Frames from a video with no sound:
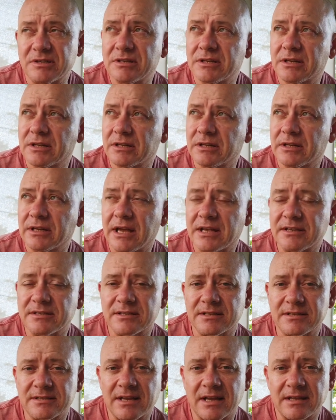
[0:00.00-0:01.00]
particularly
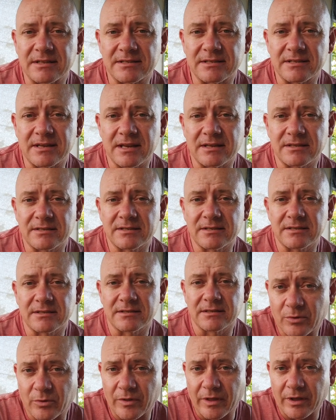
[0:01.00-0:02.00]
as the sun
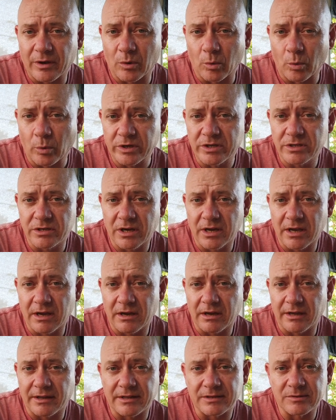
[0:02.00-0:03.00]
sets, I call that the witching
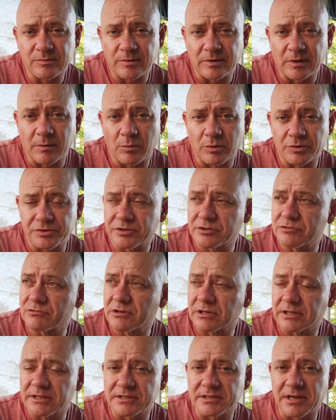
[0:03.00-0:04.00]
hour, and that's when the
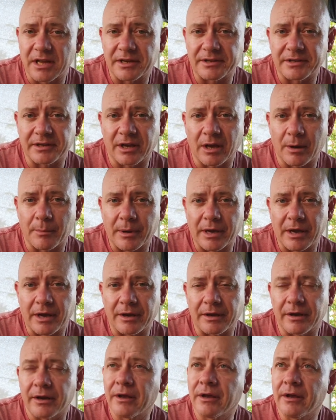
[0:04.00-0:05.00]
mozzies really start to come
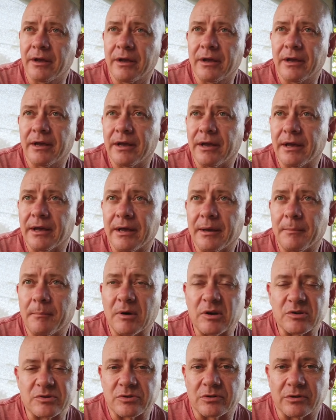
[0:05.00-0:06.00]
out.
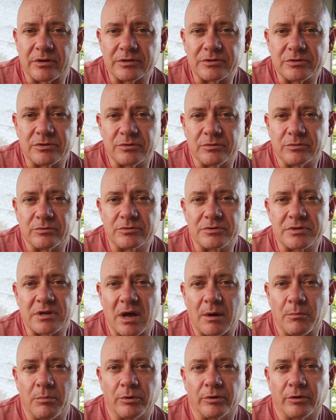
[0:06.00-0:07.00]
Most nights you'll
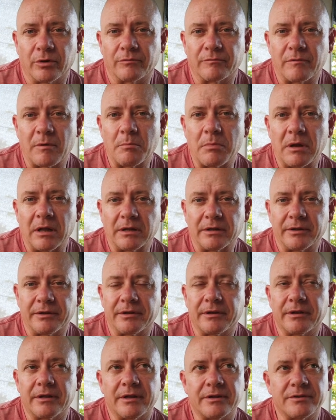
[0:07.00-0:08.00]
start putting on
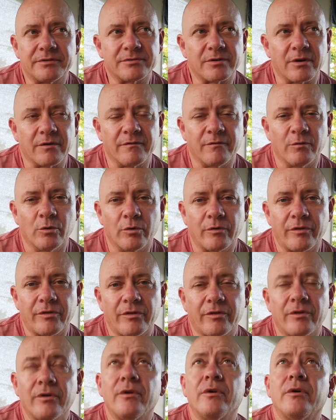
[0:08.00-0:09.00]
repellent and so
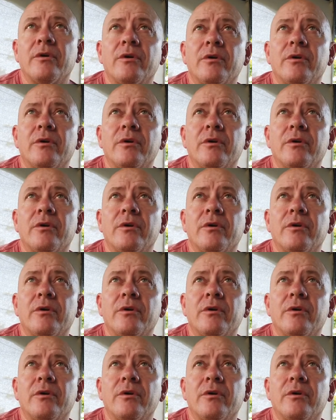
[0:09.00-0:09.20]
forth.